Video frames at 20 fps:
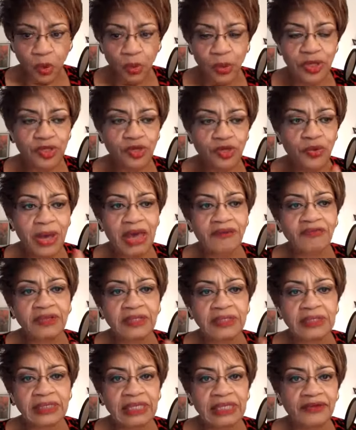we do have
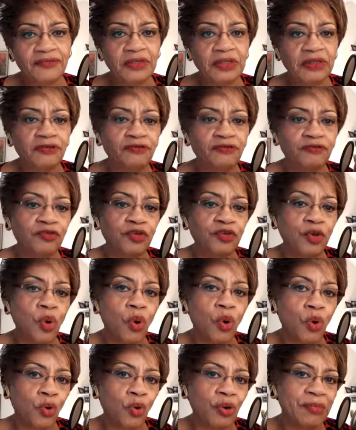this level of
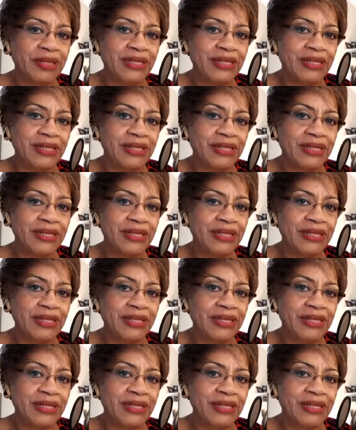decorum